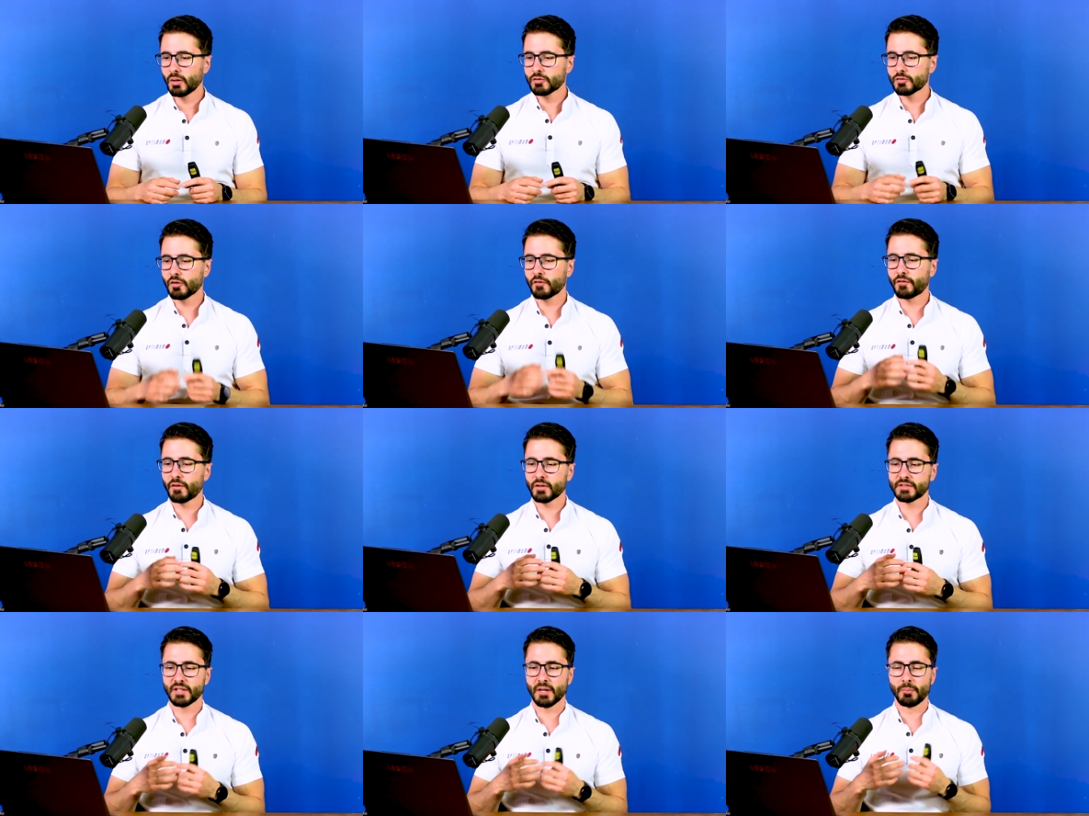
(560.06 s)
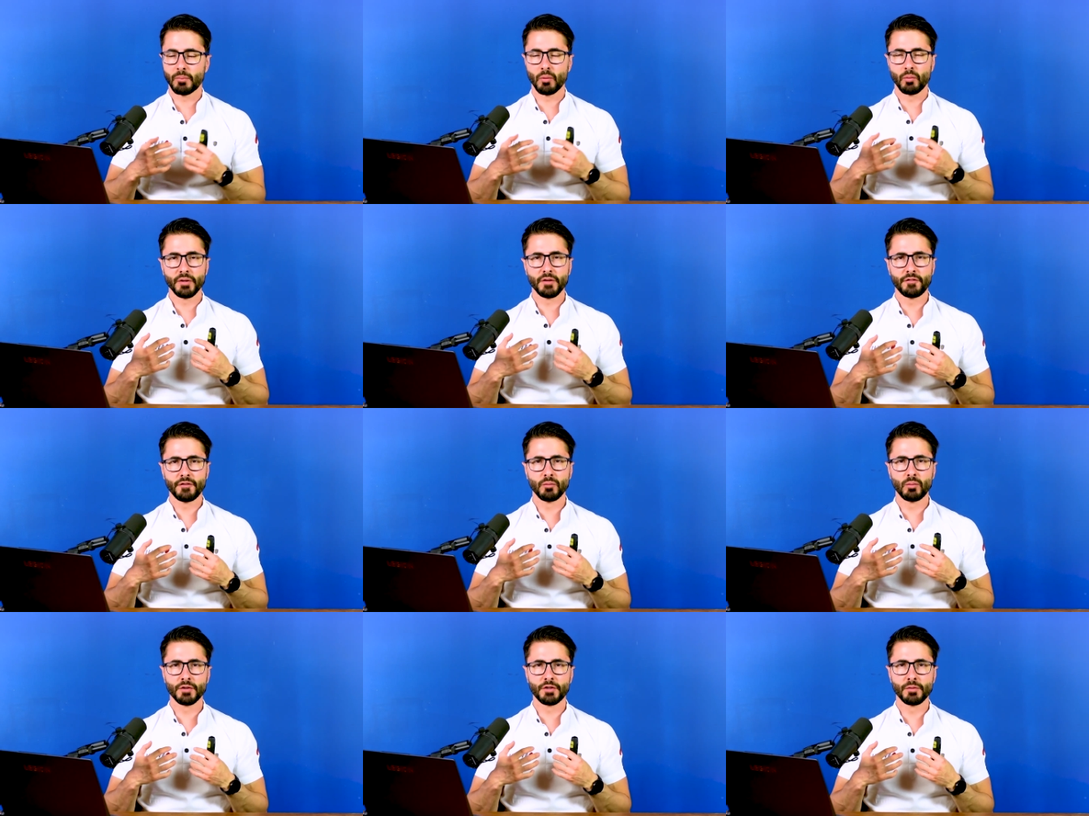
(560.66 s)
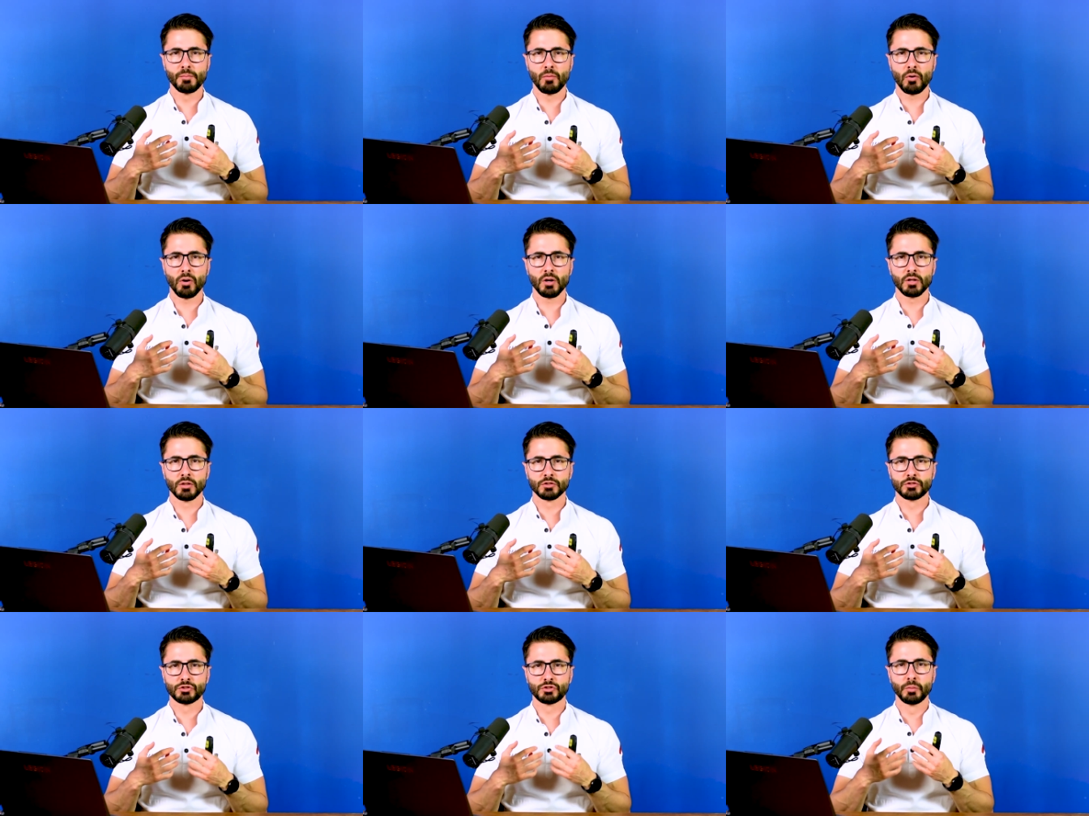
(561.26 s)
So for example, if you want
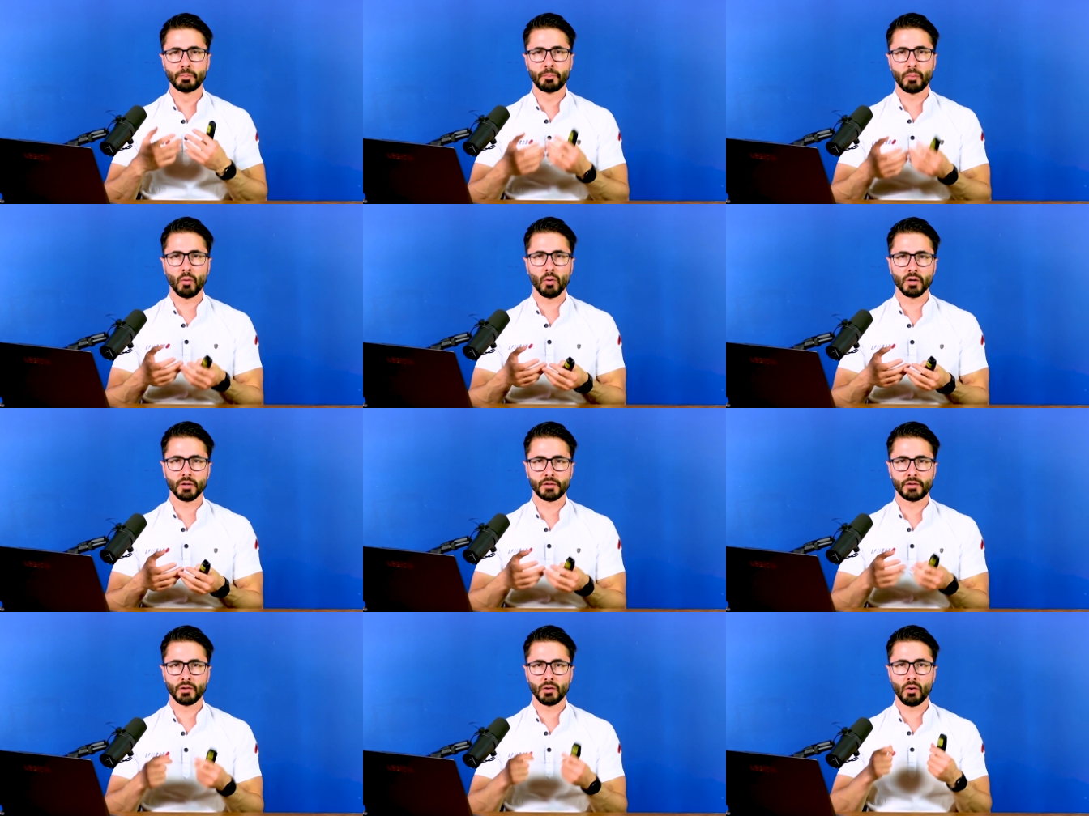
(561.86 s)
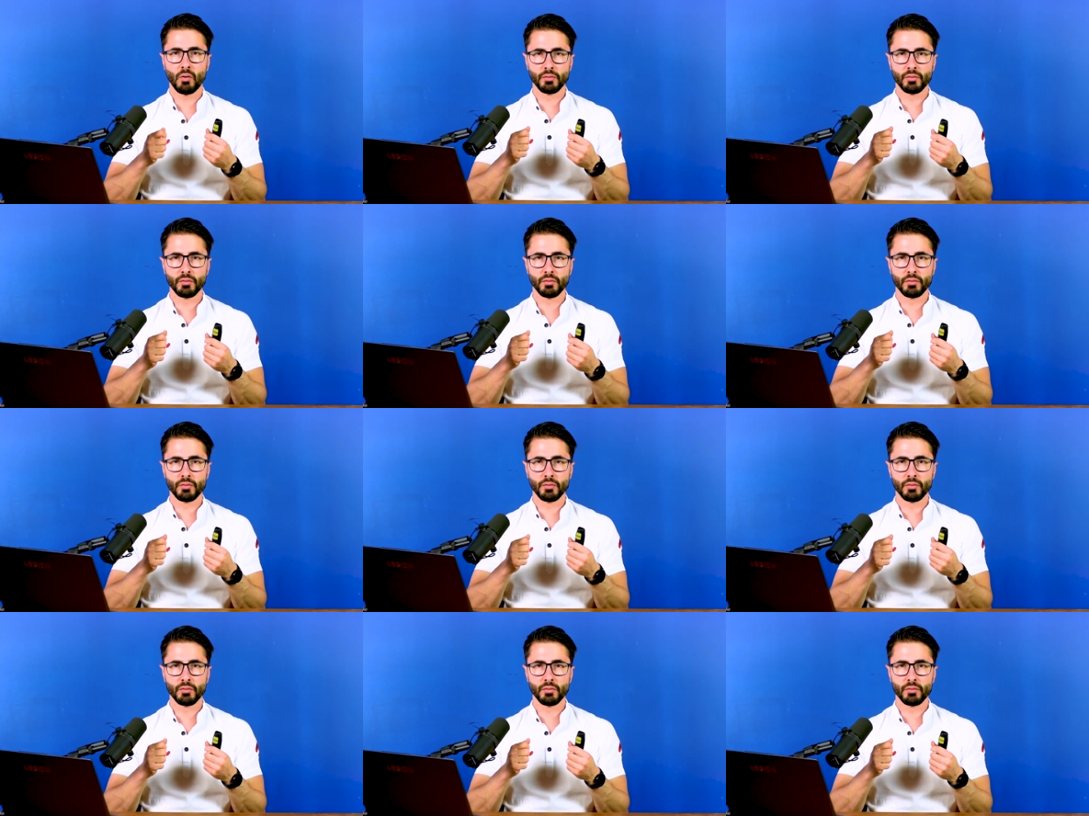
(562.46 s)
more support